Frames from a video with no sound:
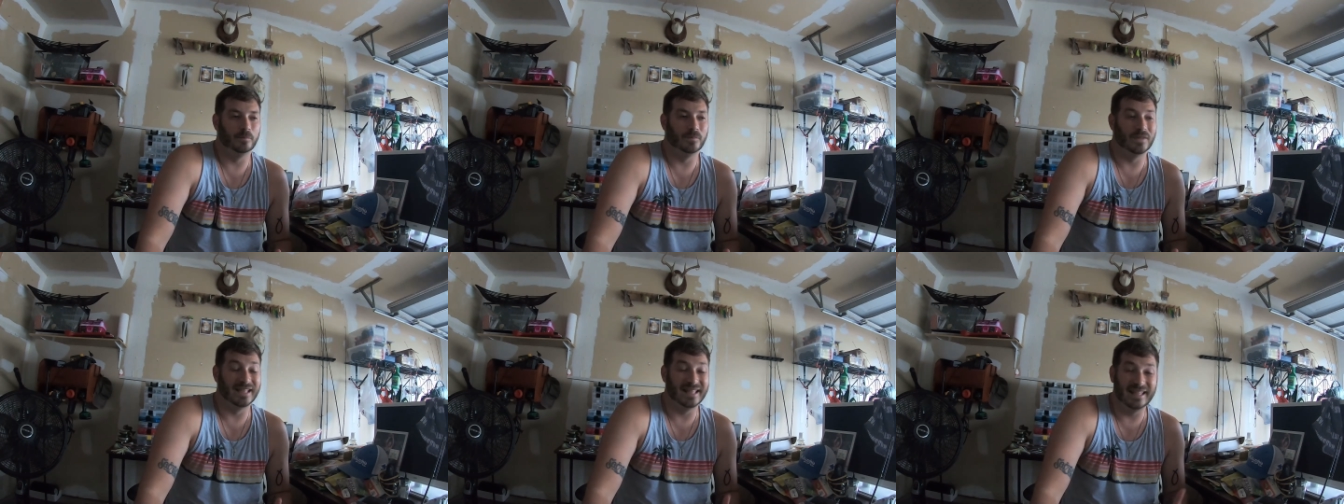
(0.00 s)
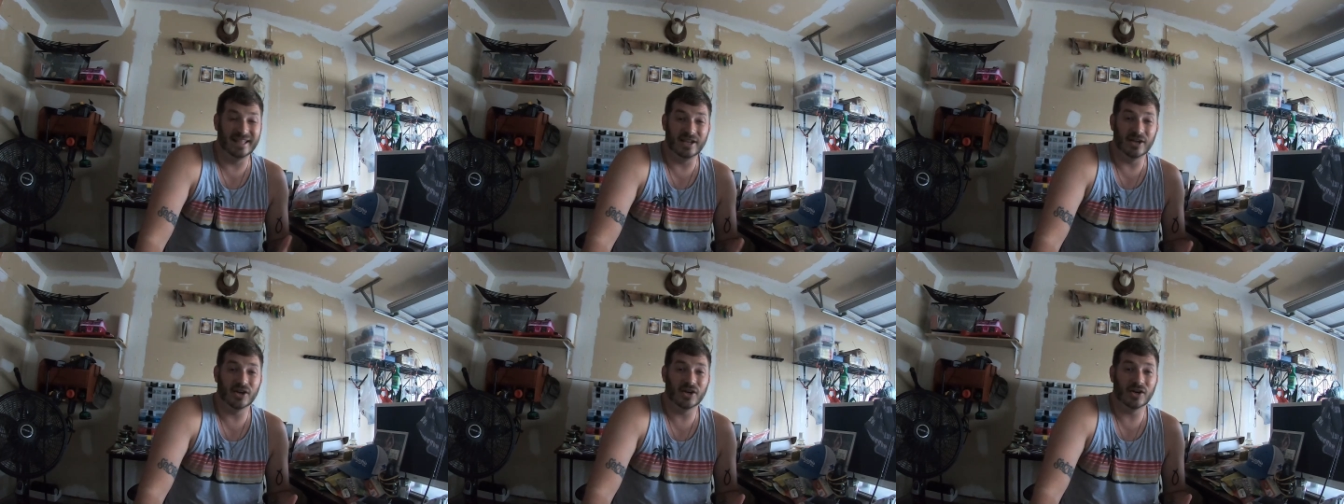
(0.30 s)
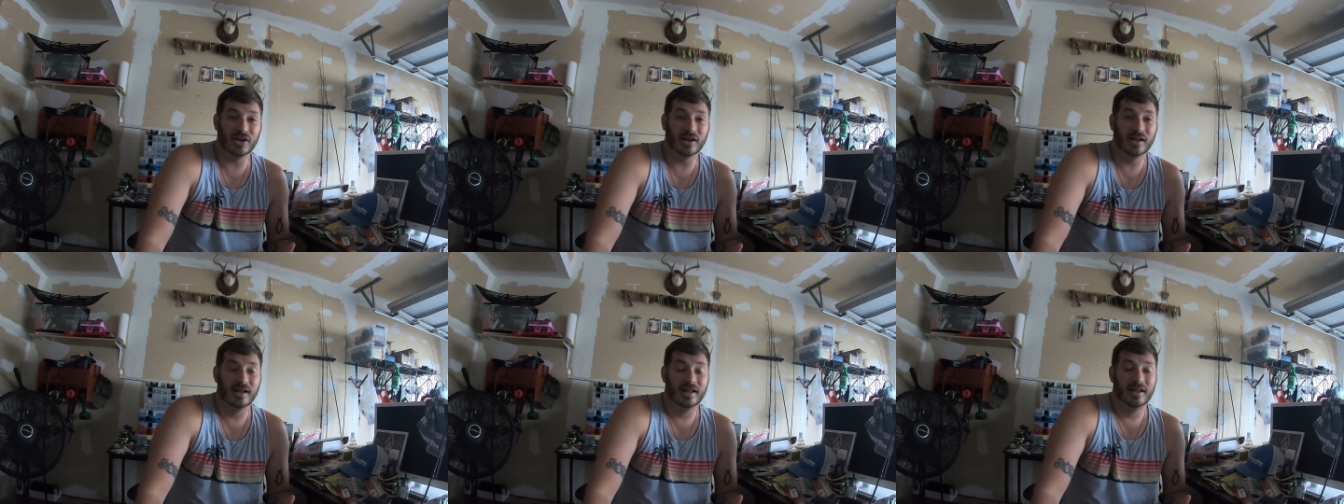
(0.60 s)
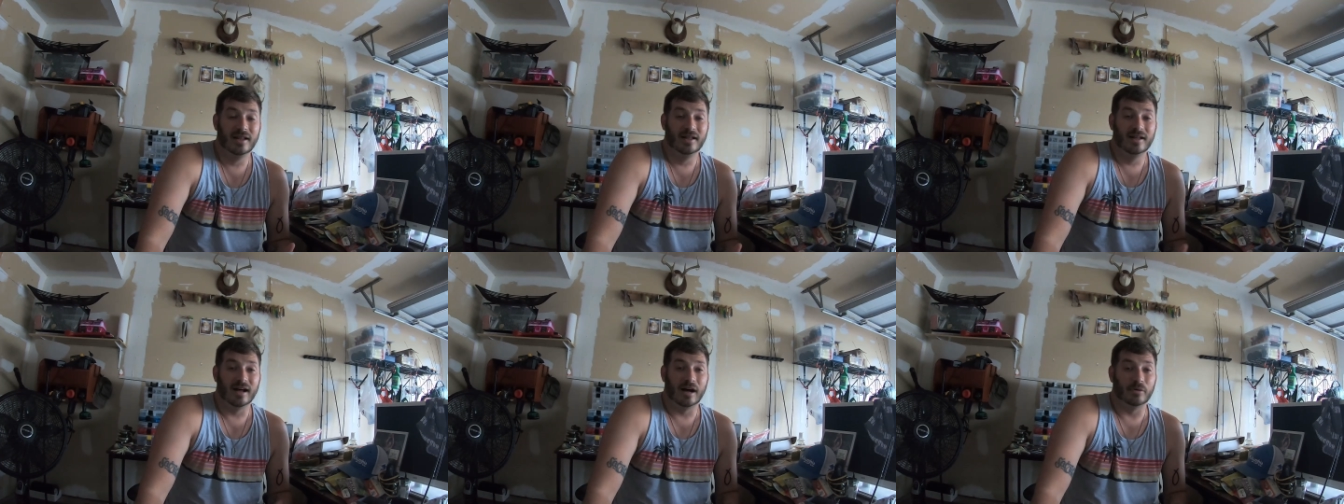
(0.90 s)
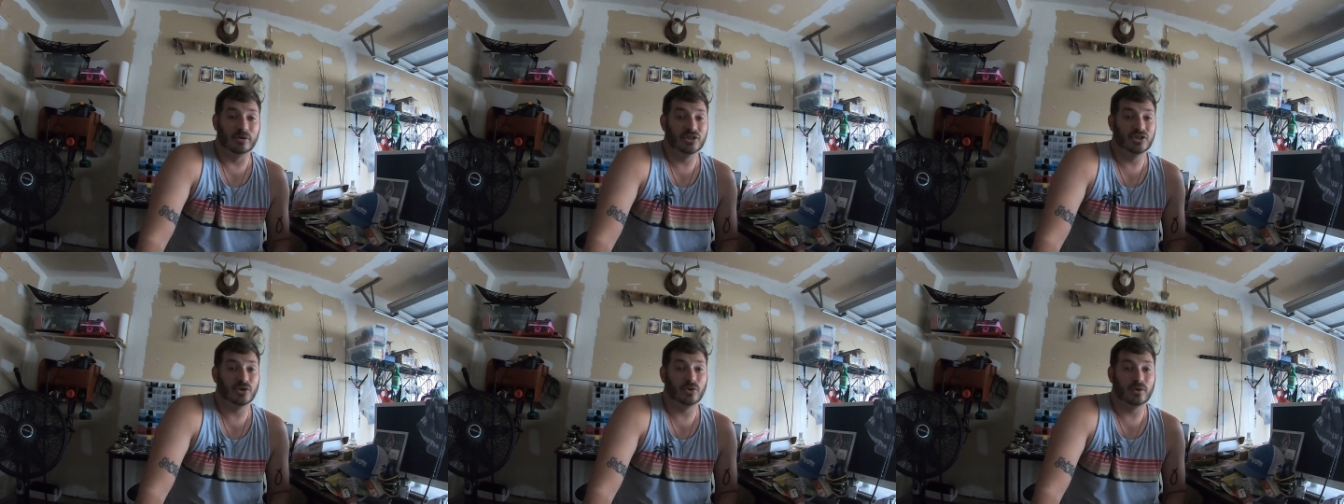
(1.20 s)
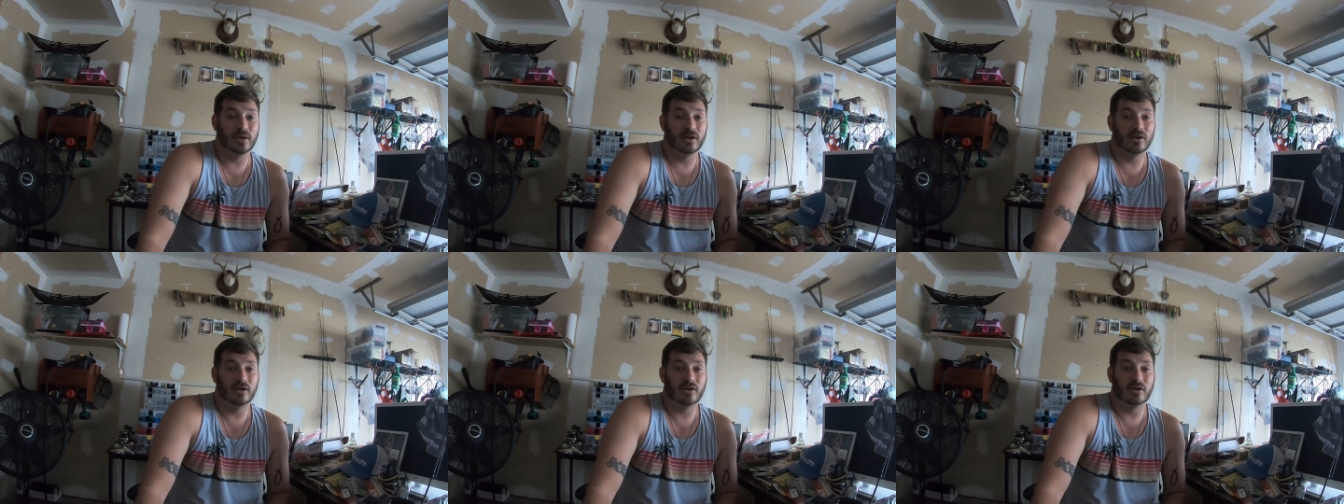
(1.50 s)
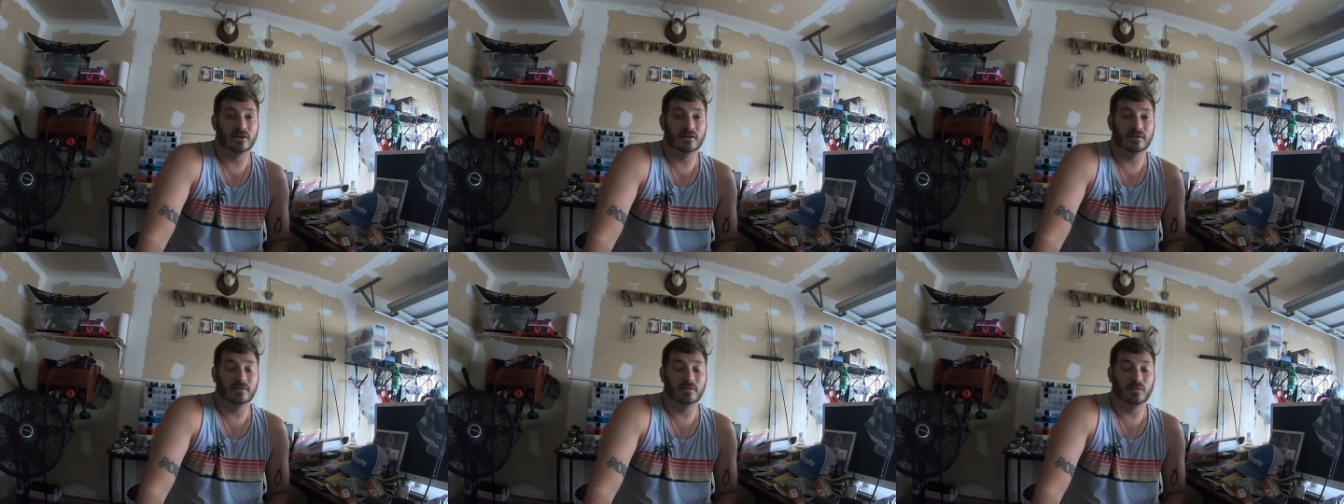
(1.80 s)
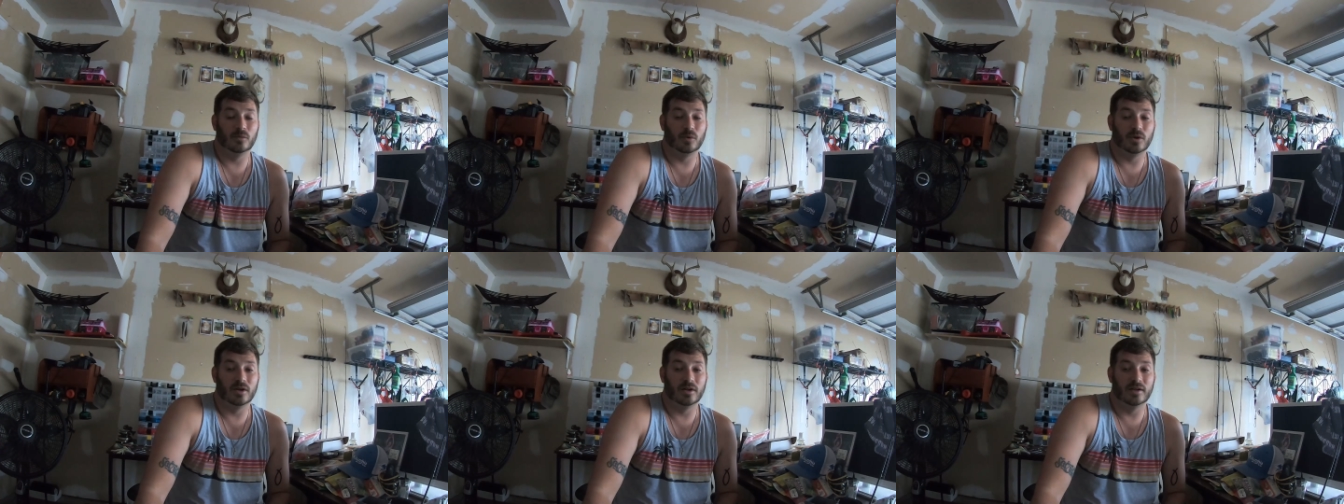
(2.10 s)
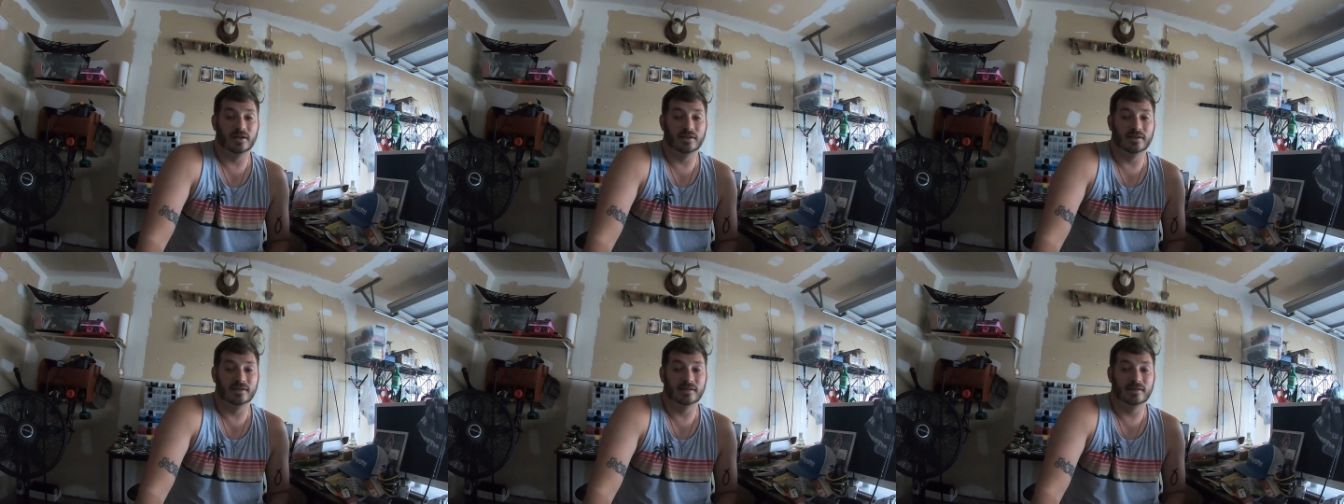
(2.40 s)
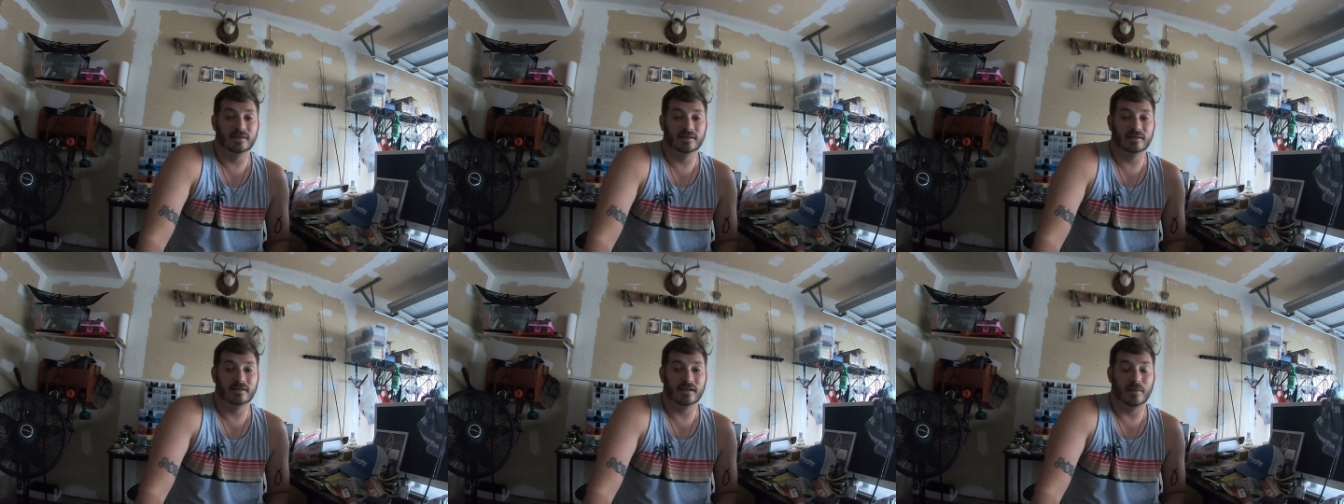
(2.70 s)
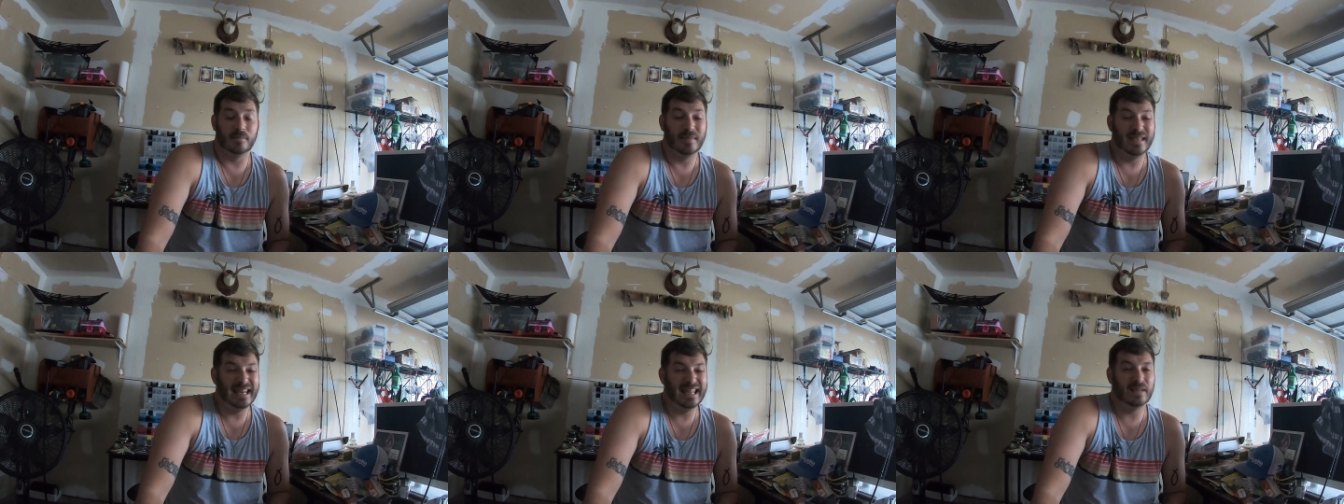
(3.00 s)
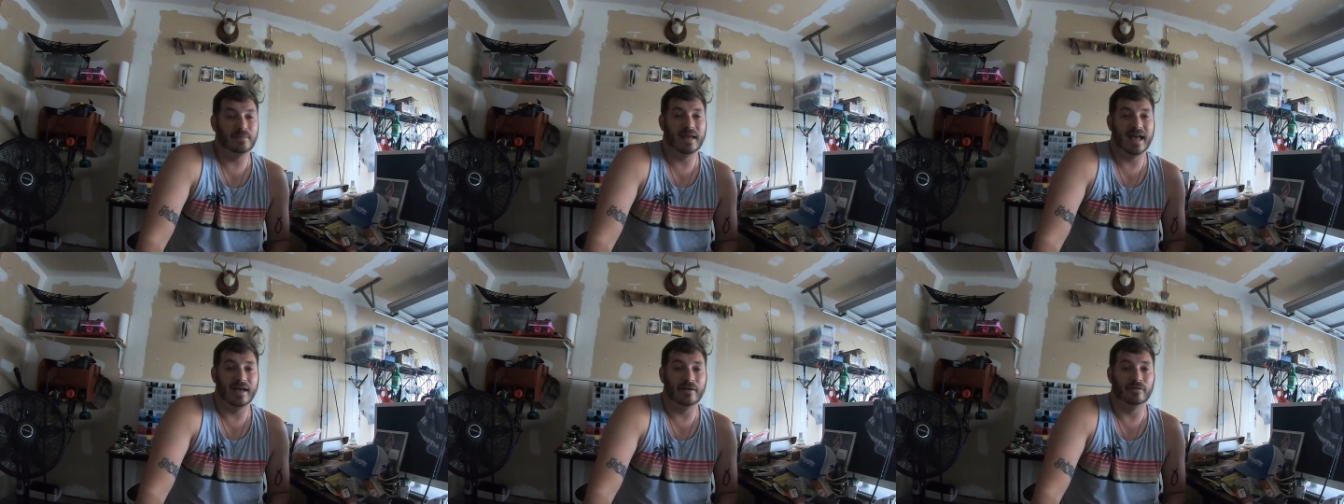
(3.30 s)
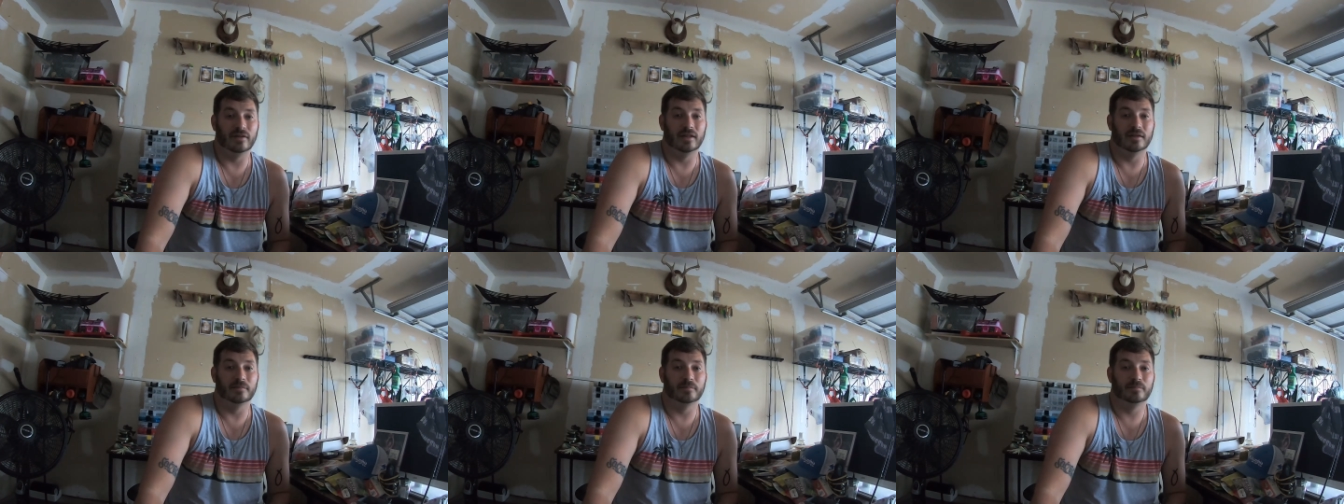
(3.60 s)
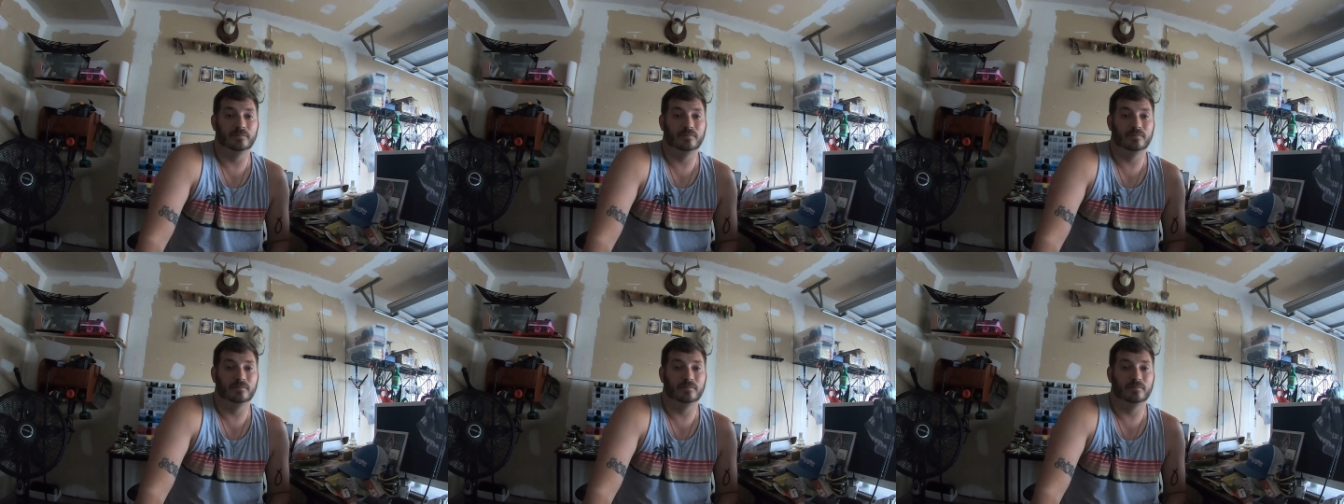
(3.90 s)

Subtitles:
The gear I was throwing it on was a medium heavy.